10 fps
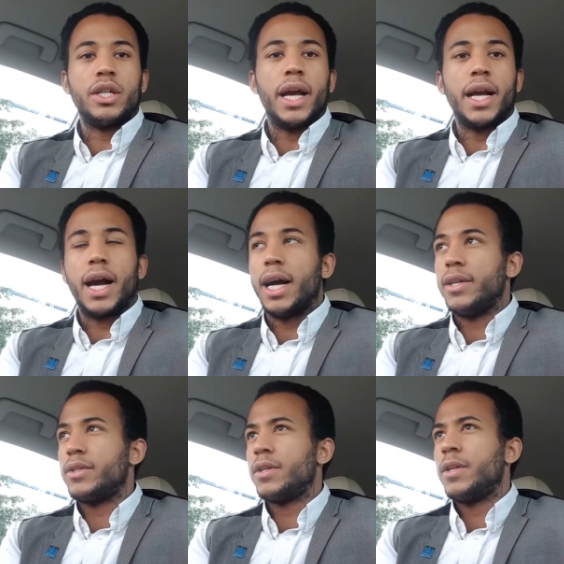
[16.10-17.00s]
today,
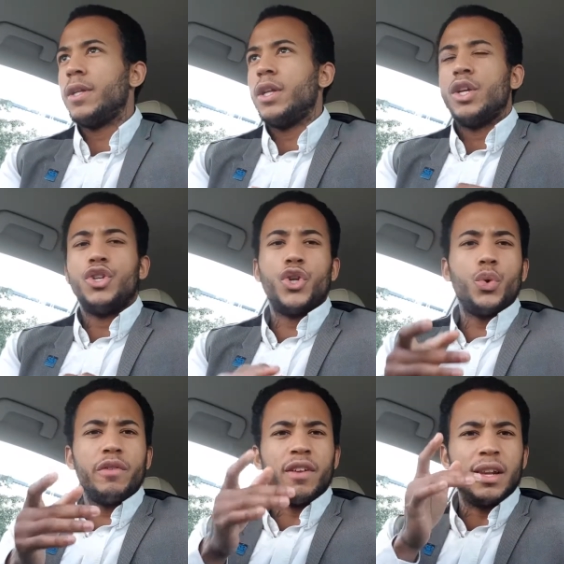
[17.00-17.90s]
guys. Do
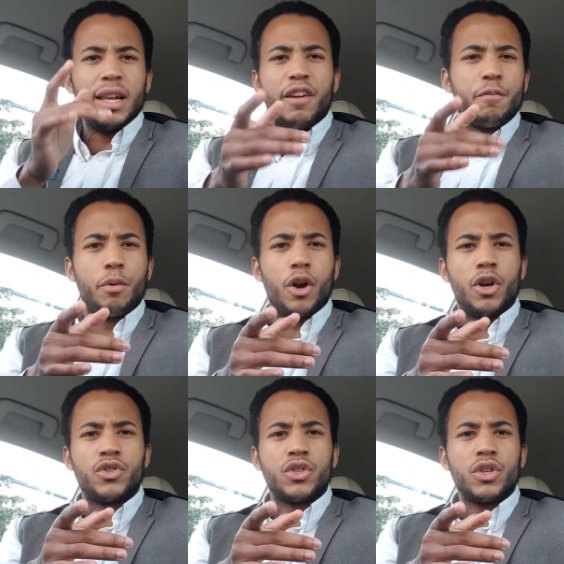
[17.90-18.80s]
you even lift,
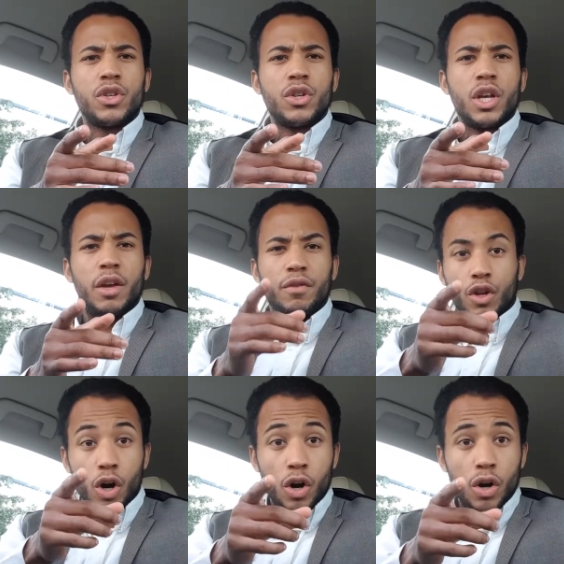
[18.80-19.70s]
bros? If
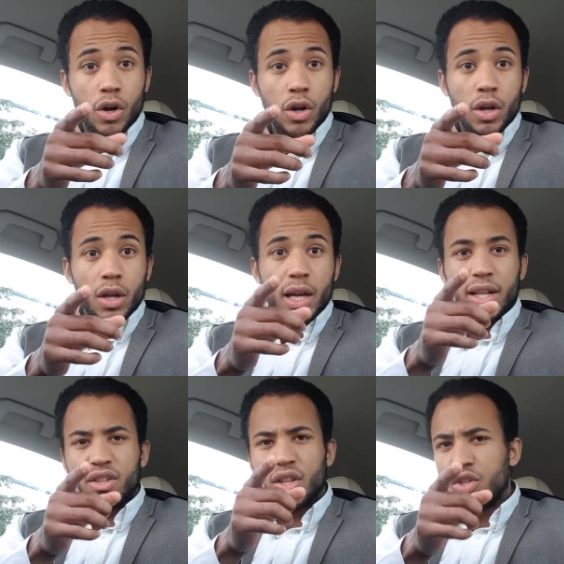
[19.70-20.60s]
you don't,
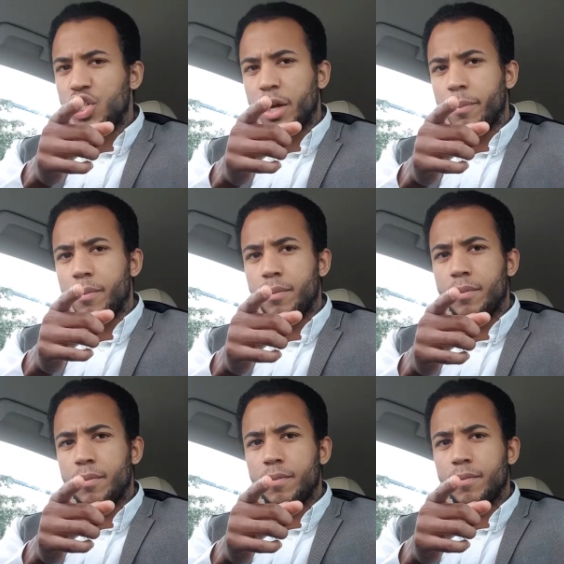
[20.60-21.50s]
get to the gym.
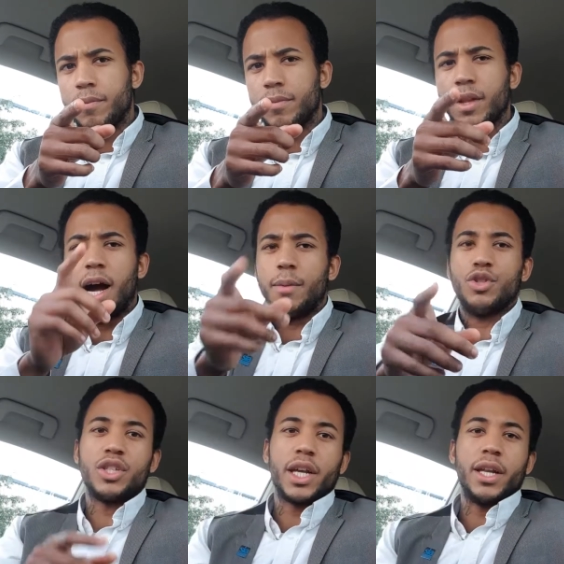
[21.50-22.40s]
Nah,
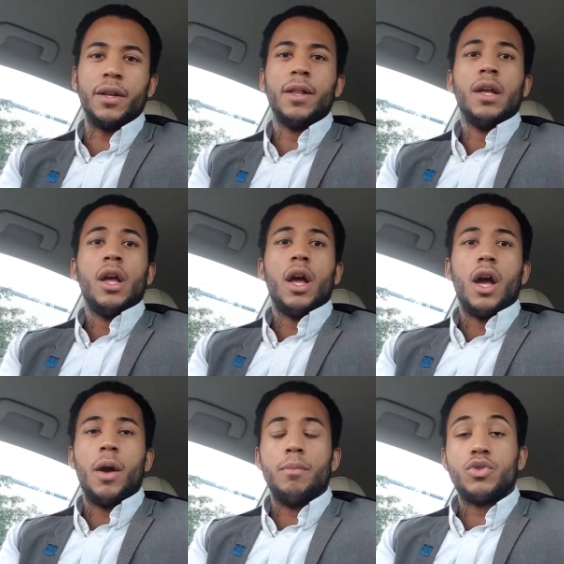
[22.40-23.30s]
I'm just kidding.
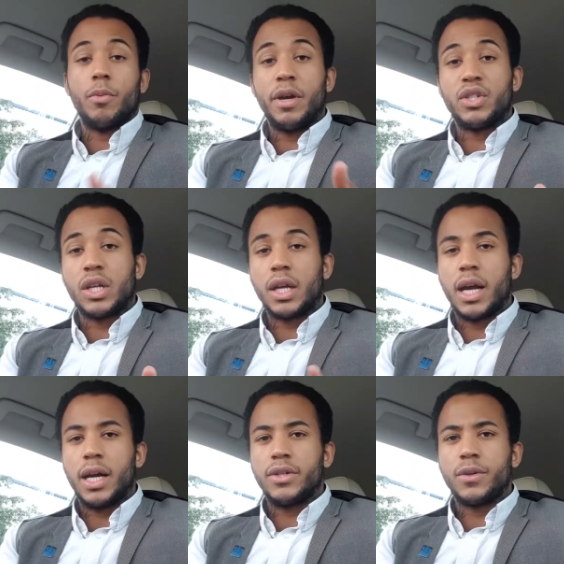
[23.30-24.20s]
Um, so basically,
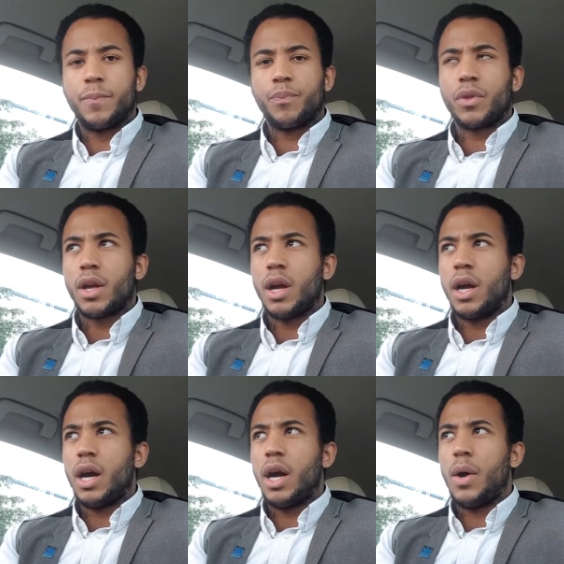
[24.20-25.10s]
guys,
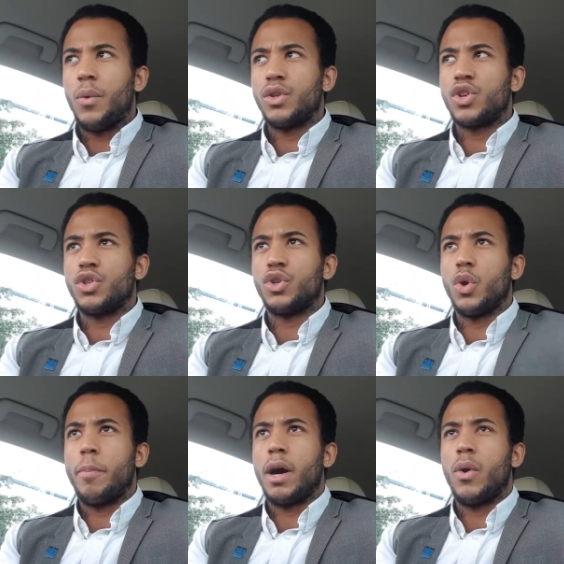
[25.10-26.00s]
I want to talk to
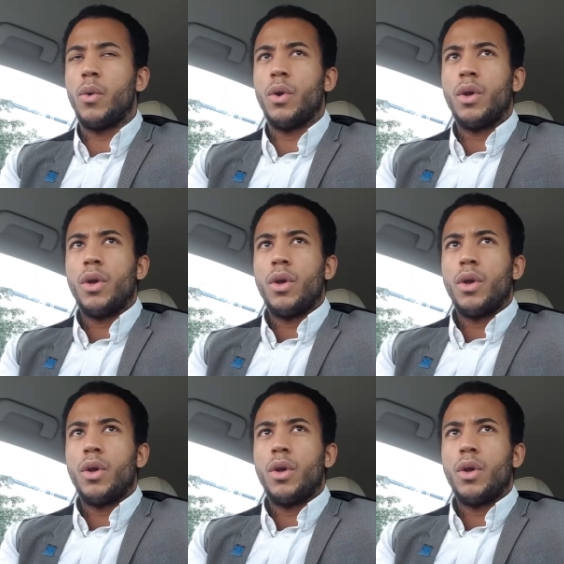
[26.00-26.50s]
you about